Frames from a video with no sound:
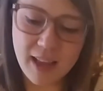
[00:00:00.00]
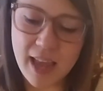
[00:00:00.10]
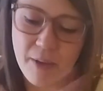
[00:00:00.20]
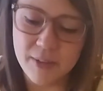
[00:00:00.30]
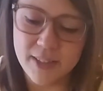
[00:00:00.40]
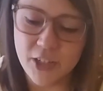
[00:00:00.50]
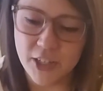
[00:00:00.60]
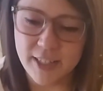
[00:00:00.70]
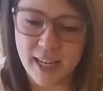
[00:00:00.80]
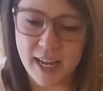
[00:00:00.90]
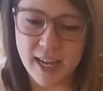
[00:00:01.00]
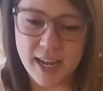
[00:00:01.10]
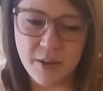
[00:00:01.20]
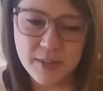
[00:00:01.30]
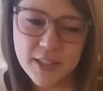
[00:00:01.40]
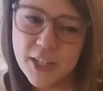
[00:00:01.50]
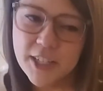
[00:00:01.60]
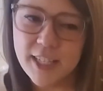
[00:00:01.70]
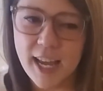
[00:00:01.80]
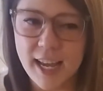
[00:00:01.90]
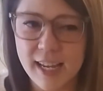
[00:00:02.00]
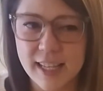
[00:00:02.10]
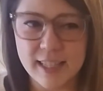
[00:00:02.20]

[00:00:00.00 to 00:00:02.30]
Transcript: it was a good day. It was a good day.